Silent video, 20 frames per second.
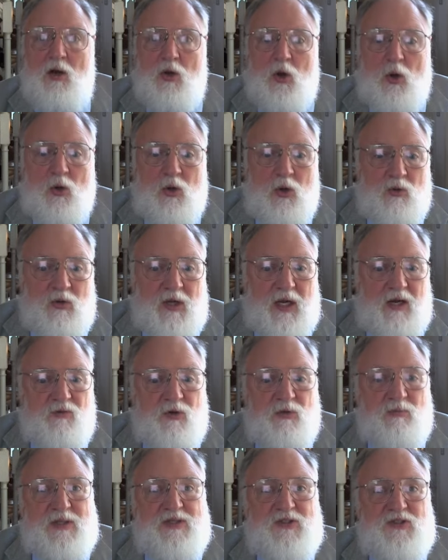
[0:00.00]
Local
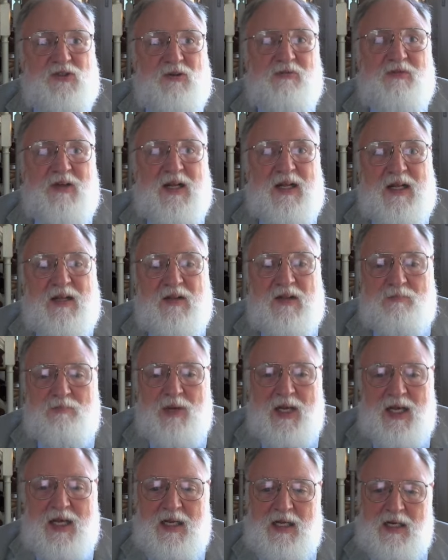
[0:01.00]
governments are feeling the
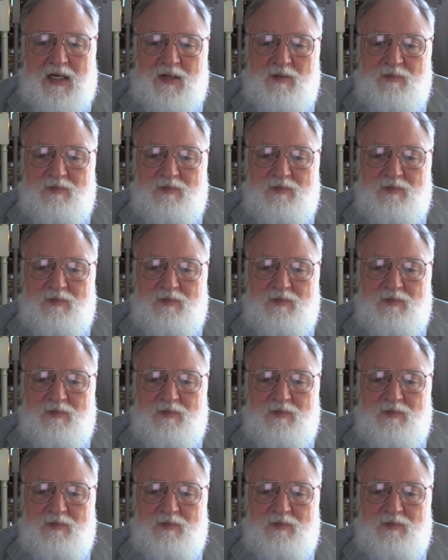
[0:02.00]
pain.